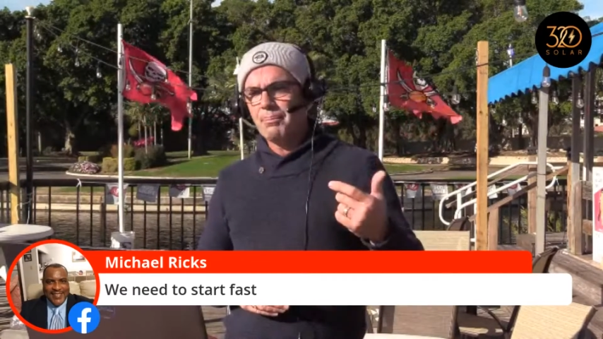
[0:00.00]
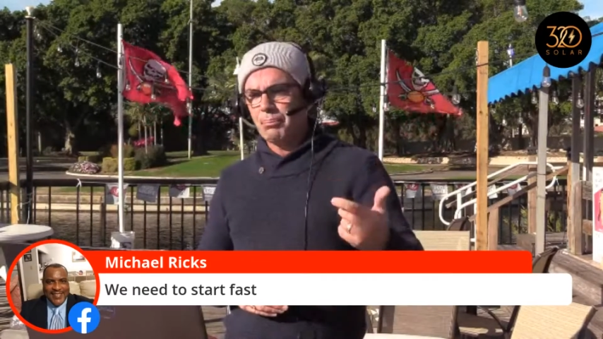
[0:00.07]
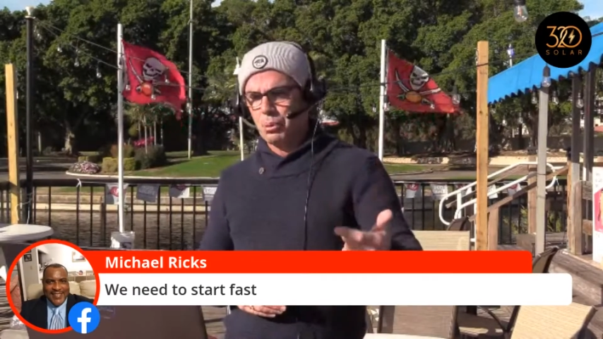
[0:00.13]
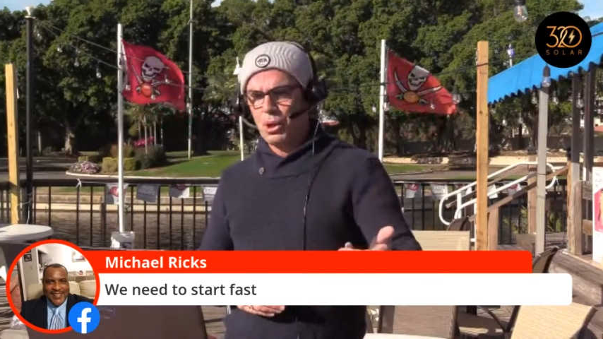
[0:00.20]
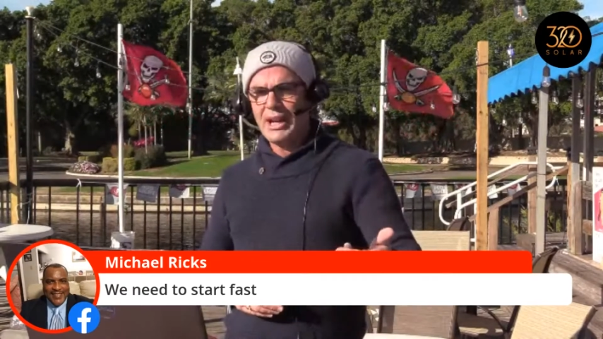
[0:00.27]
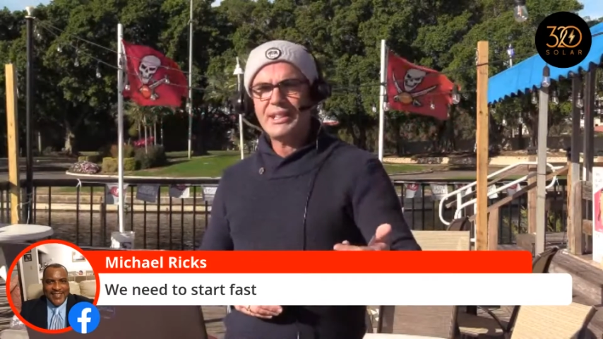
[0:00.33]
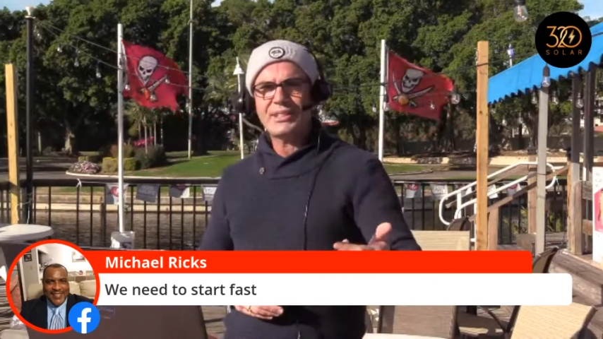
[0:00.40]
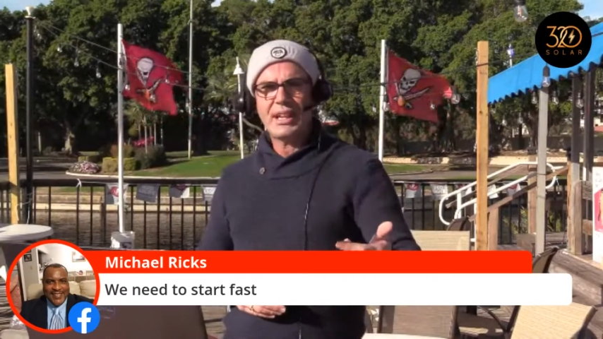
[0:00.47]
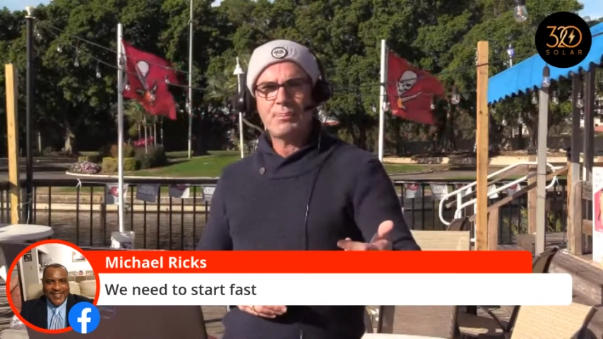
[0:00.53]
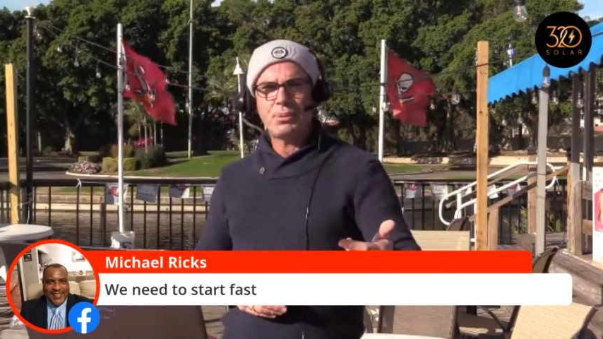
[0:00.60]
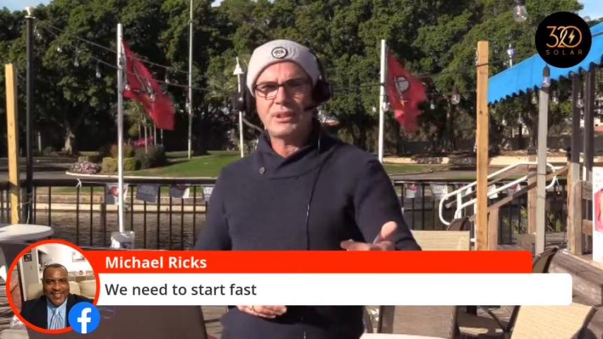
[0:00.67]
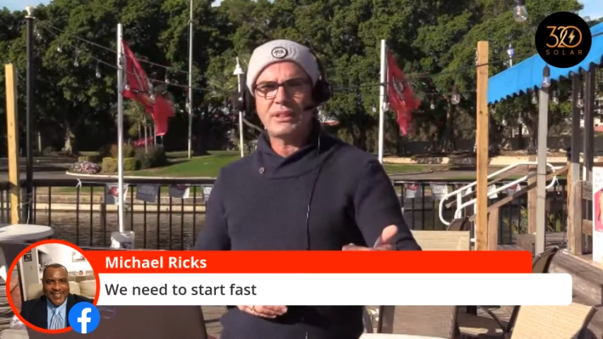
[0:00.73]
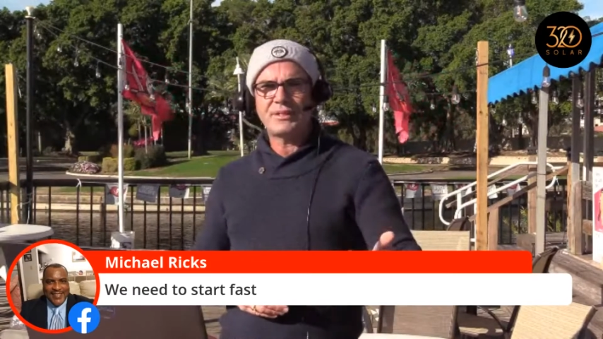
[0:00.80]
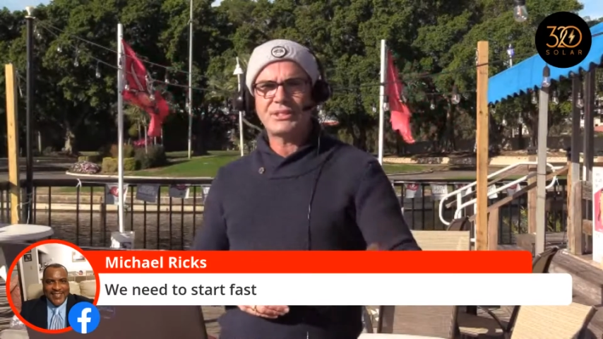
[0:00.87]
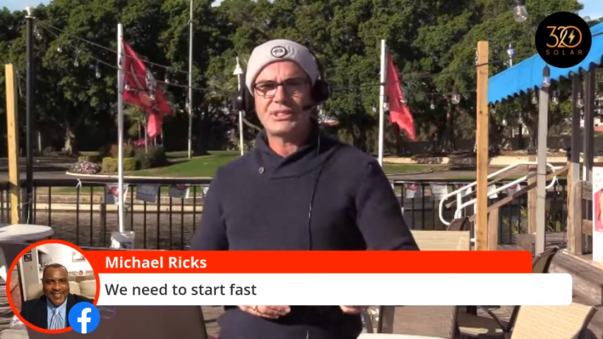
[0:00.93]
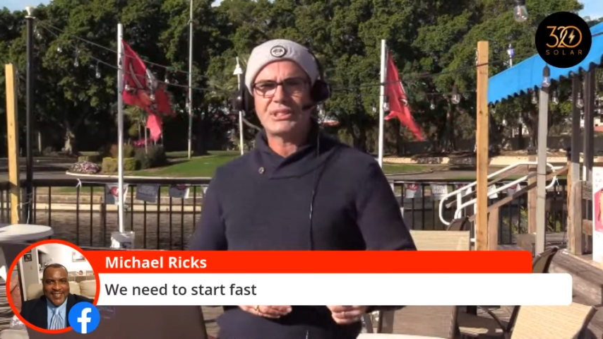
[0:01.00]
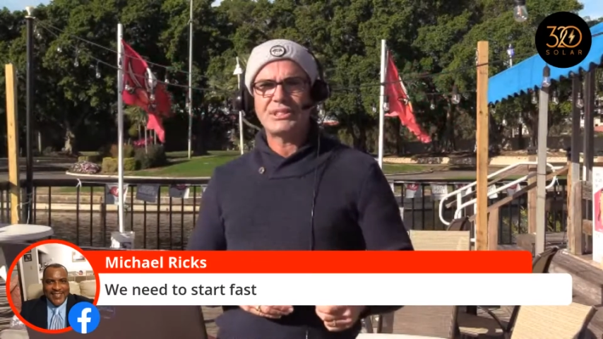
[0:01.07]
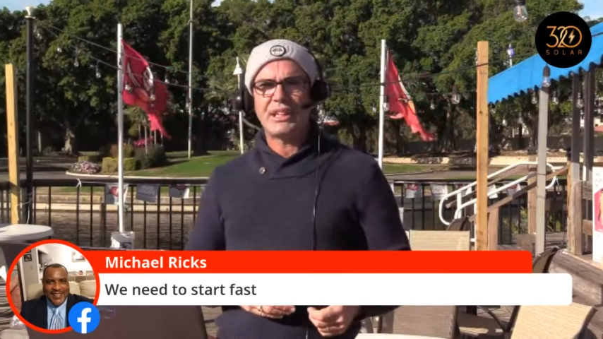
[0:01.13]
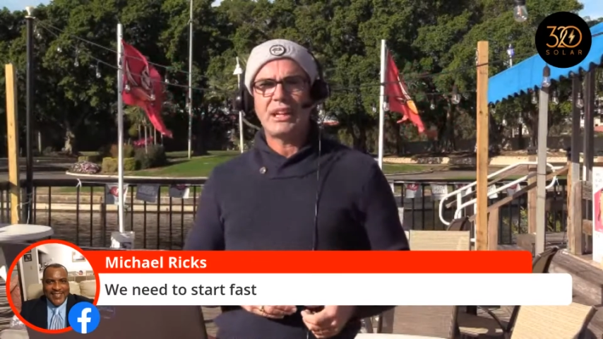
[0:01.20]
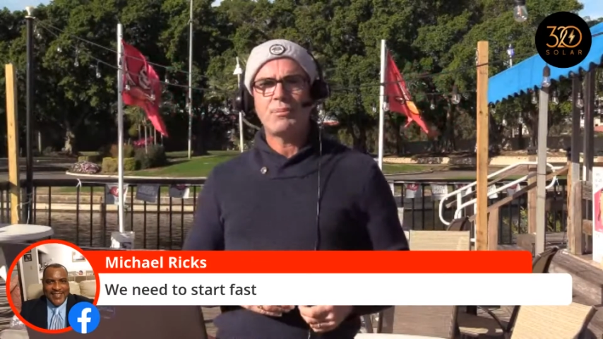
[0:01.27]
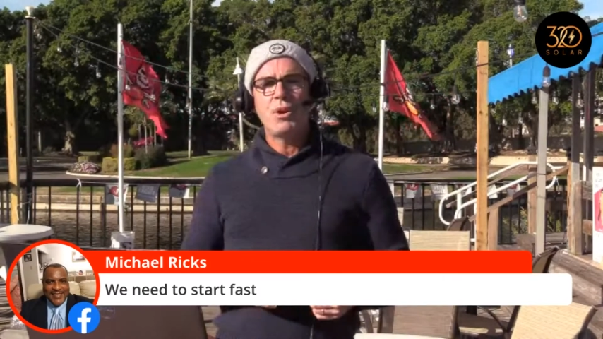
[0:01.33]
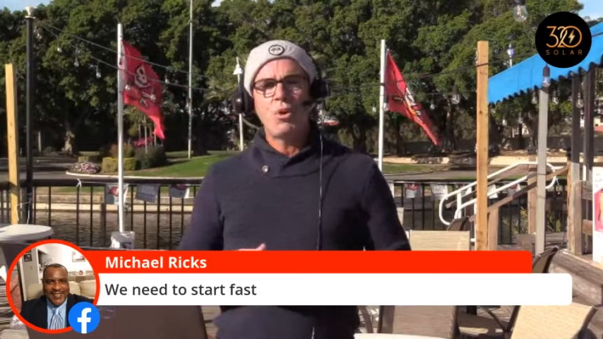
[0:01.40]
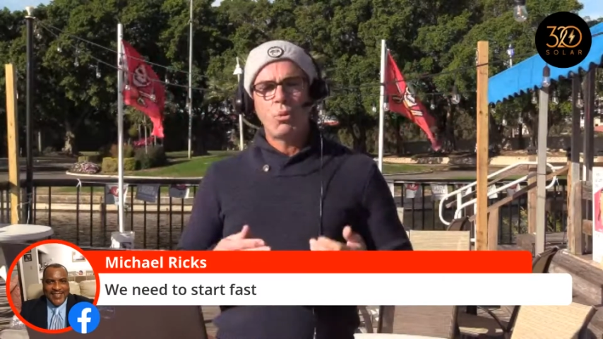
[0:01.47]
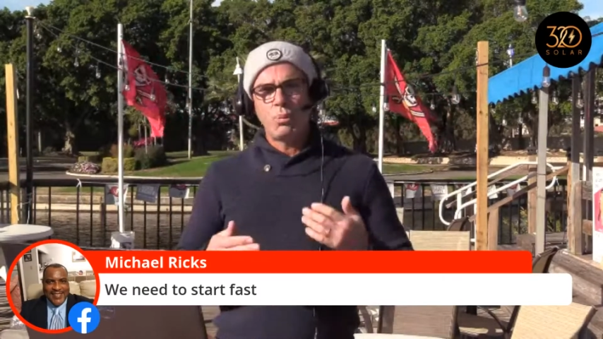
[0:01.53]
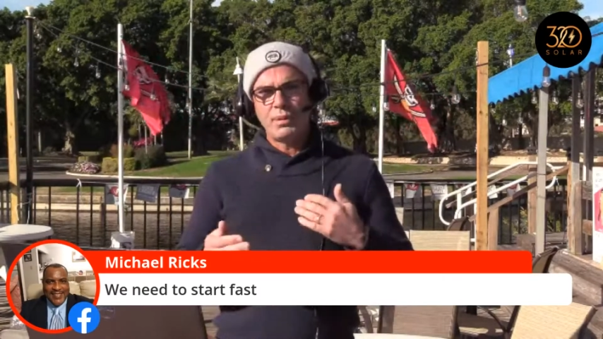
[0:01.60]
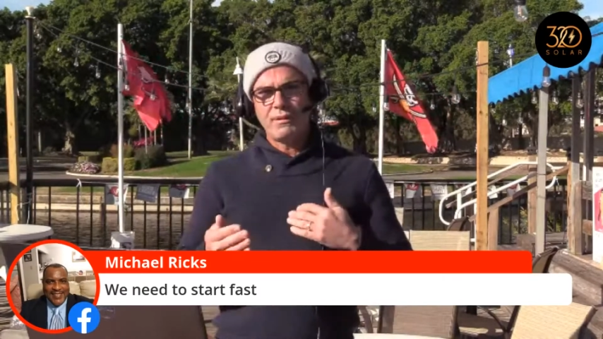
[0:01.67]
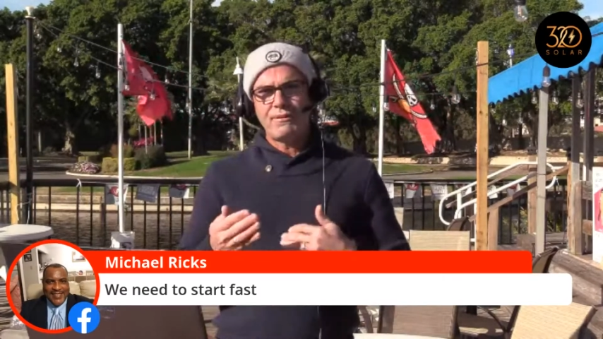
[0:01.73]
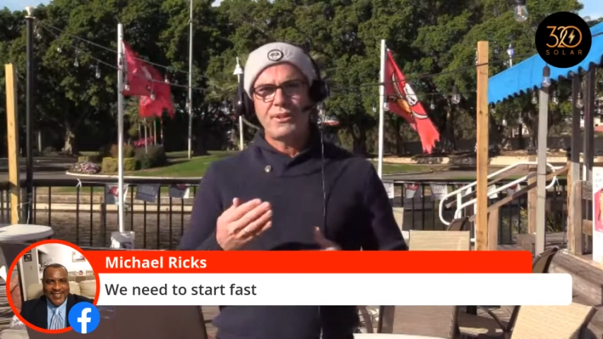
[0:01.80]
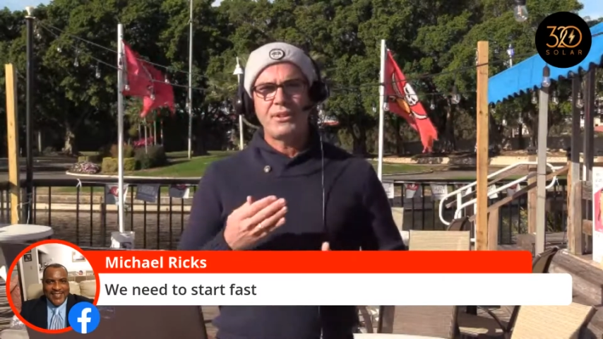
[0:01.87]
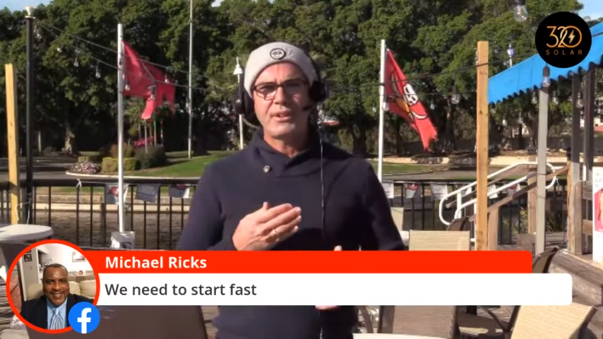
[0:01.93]
Price, I believe is his name, will
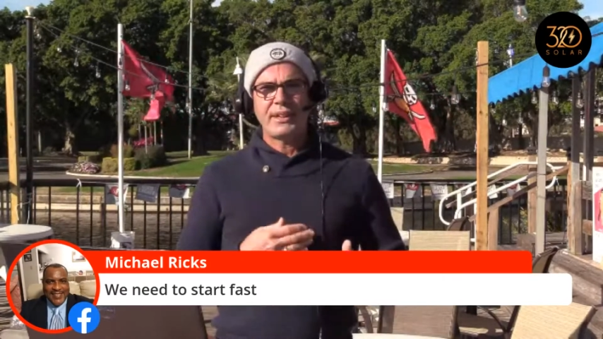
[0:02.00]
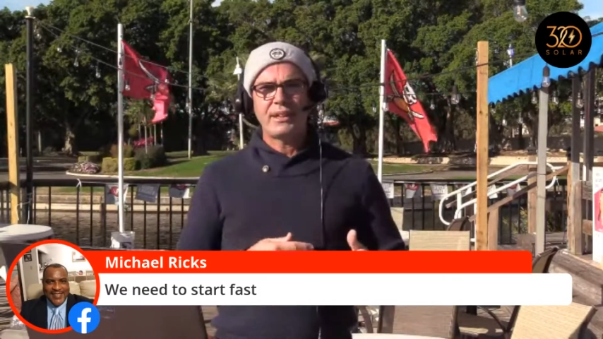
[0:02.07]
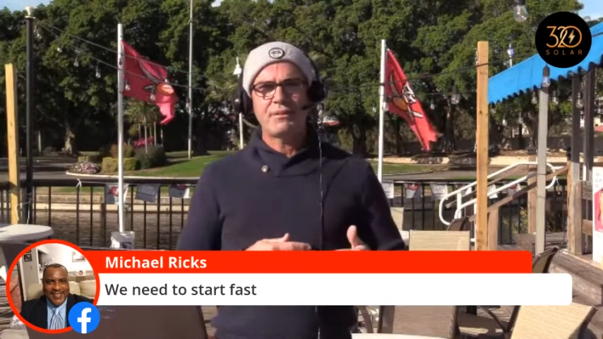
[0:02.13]
be filling